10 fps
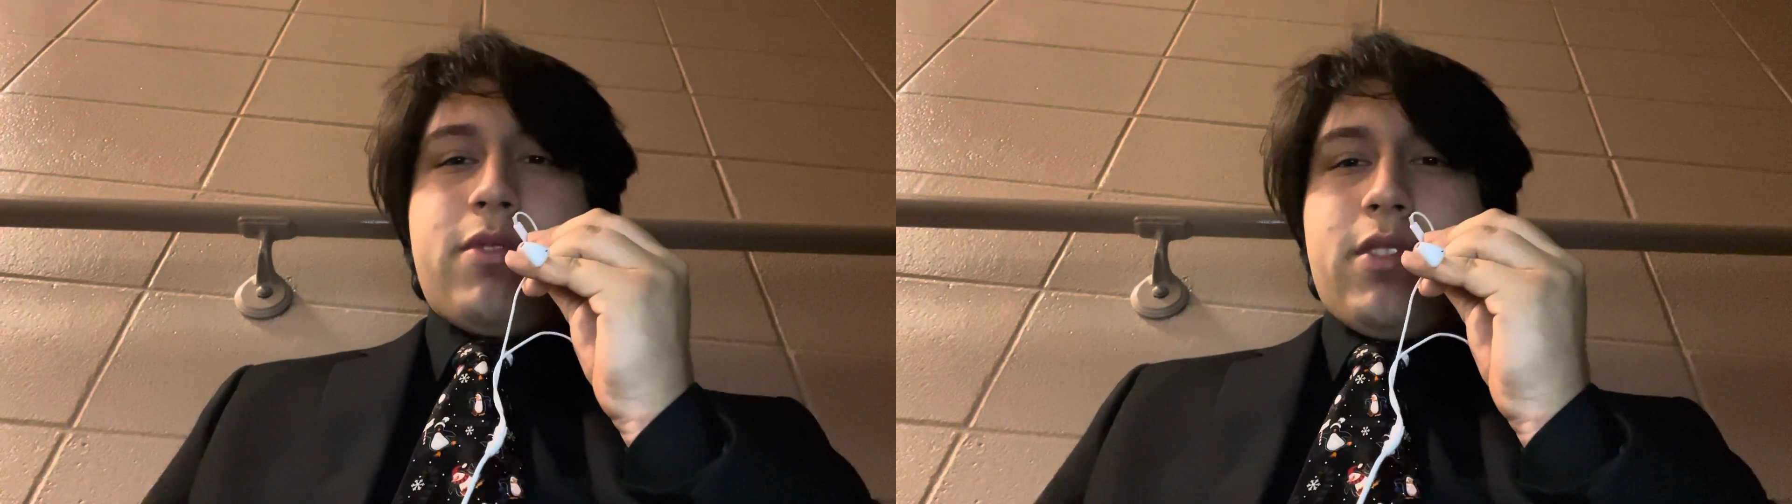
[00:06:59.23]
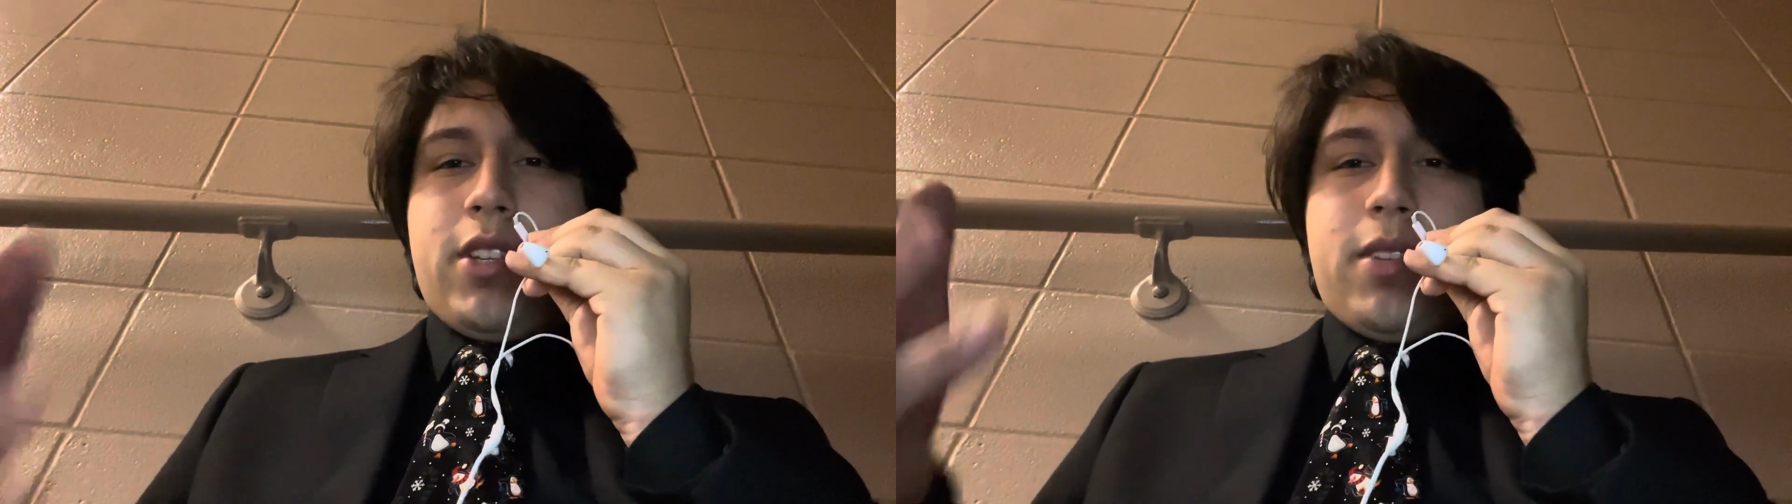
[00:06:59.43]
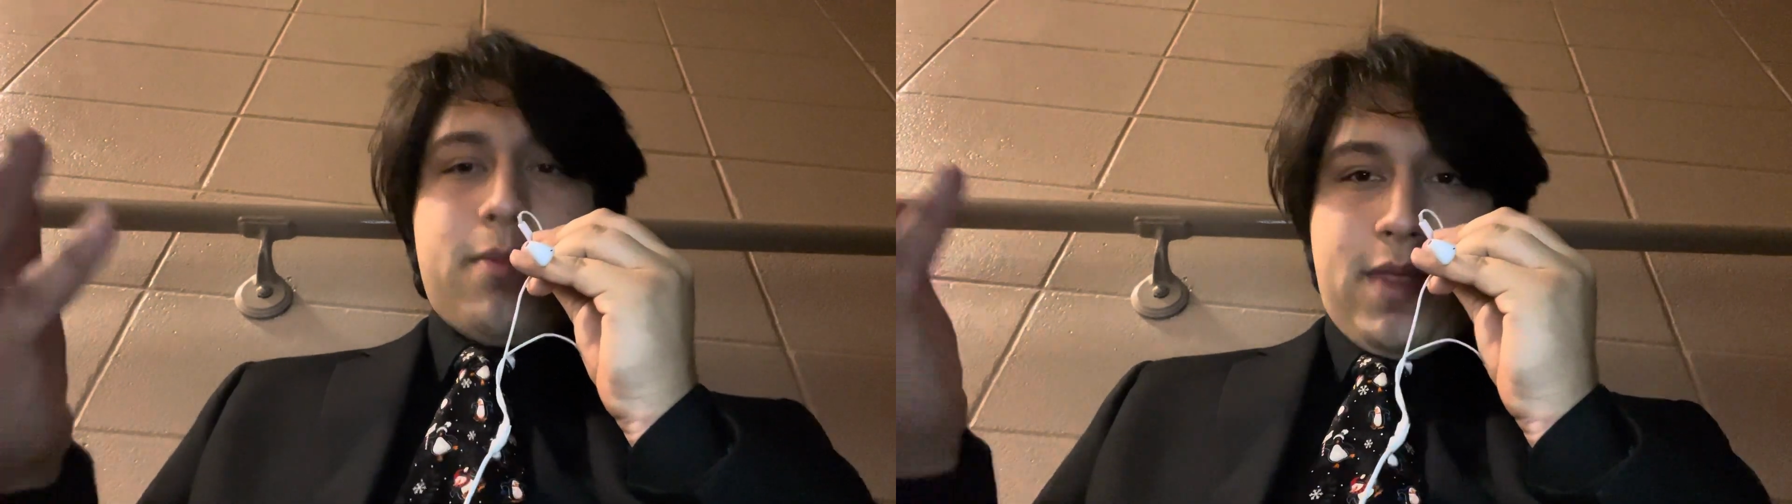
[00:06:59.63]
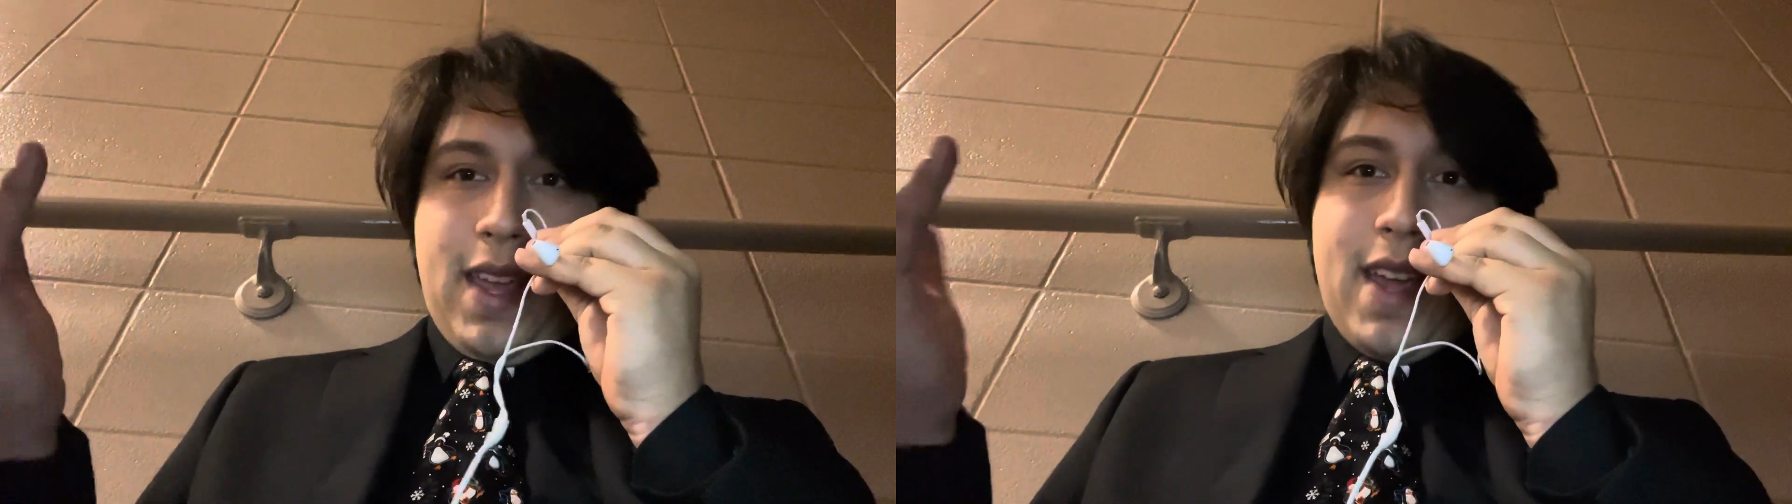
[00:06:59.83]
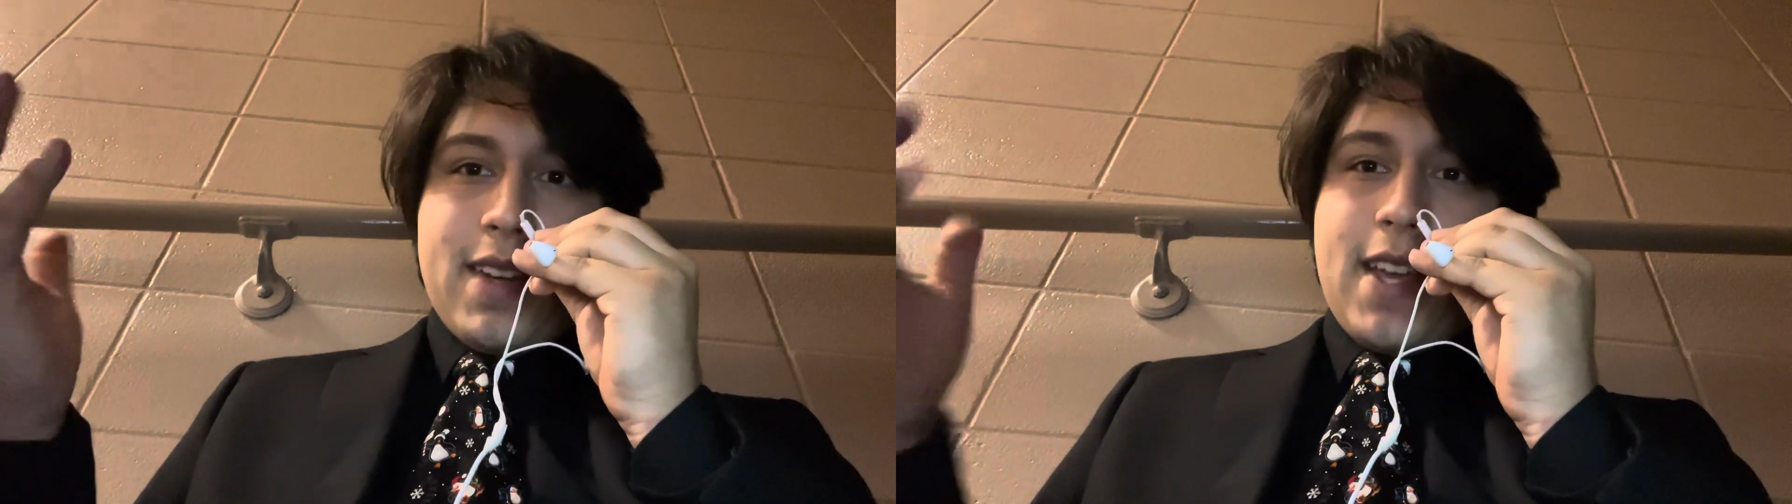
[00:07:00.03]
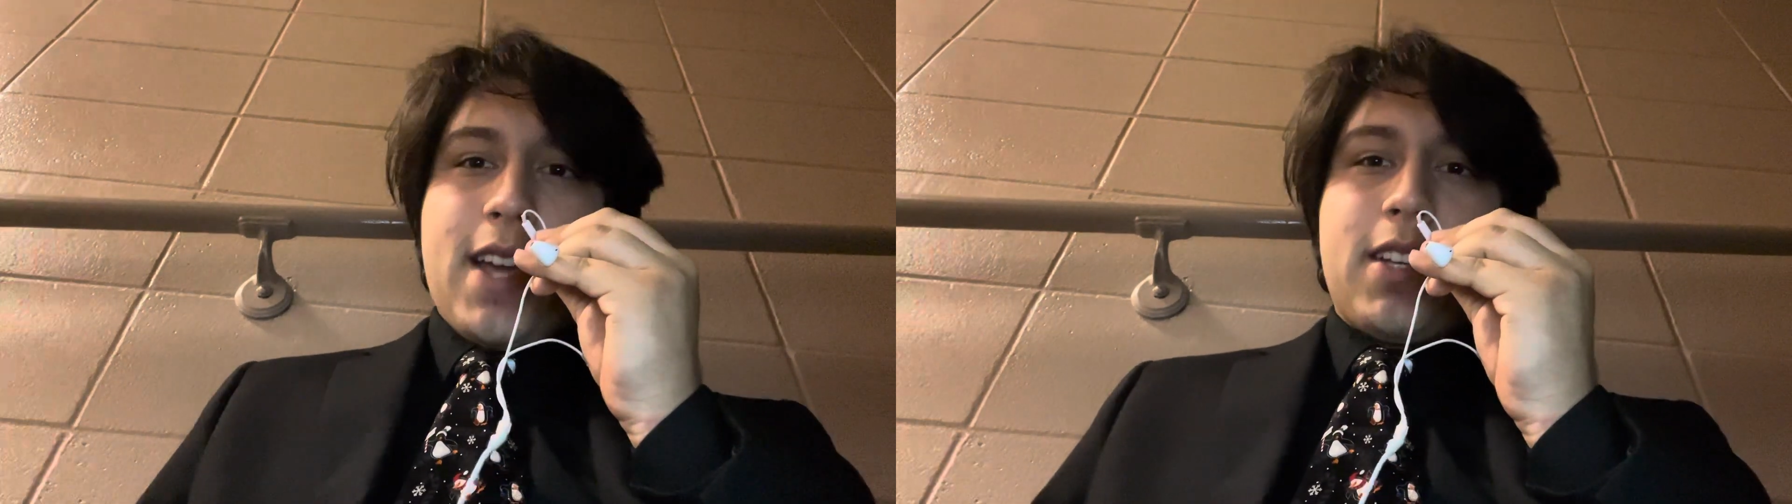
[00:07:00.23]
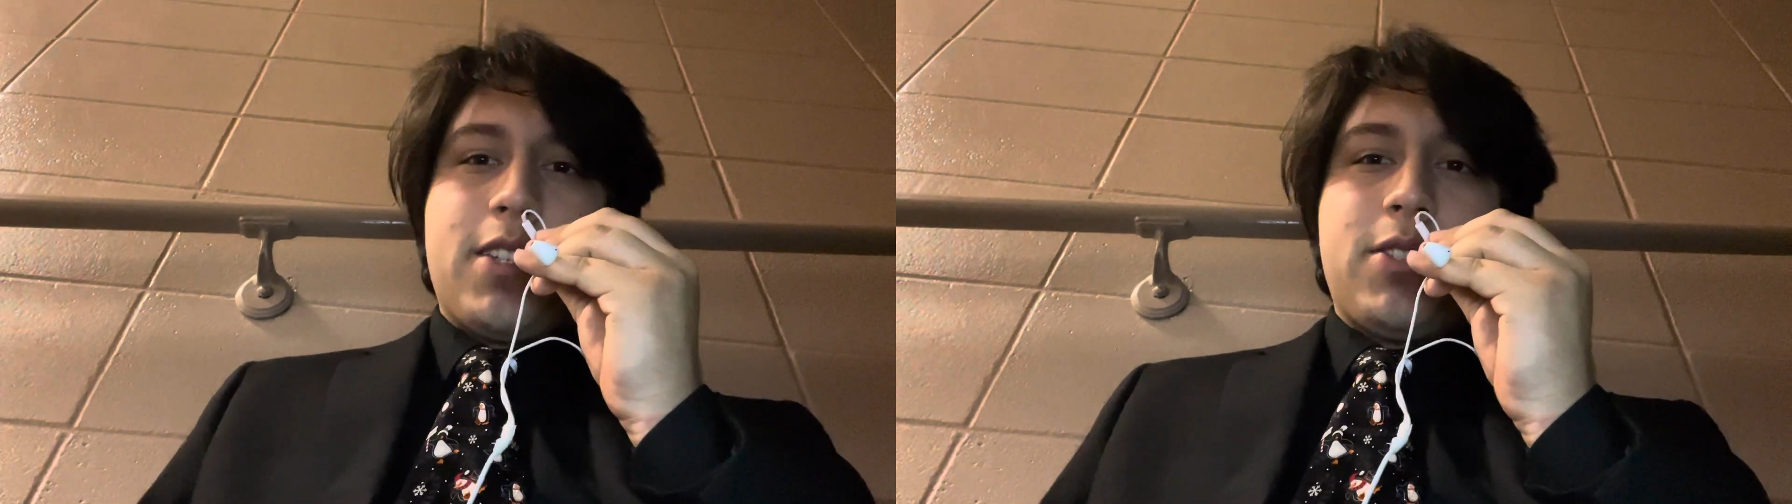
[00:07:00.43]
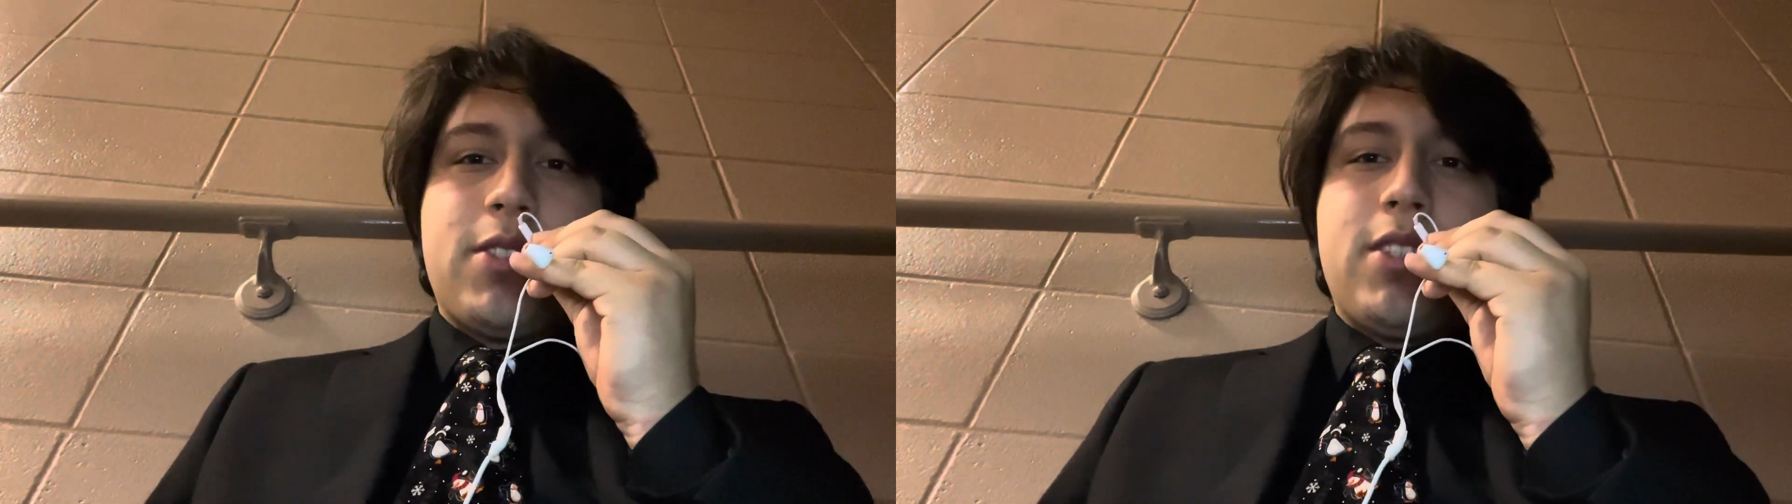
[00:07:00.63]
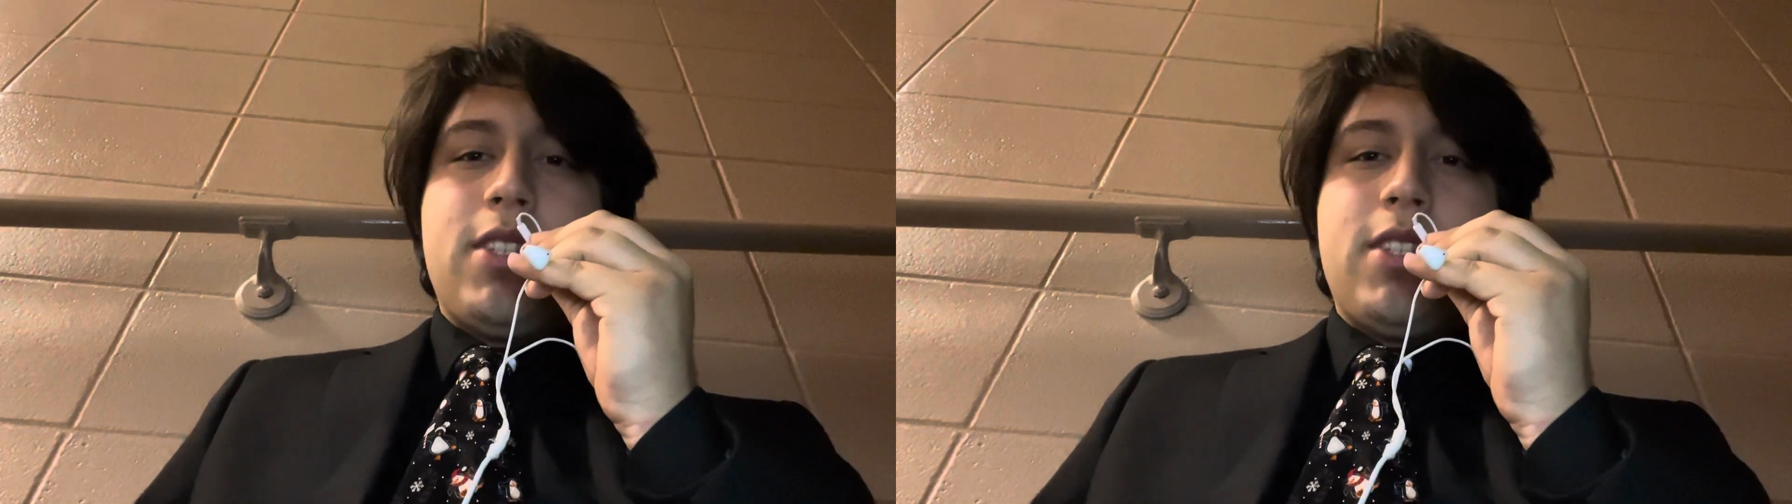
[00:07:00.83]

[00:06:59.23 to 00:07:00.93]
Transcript: the antagonist.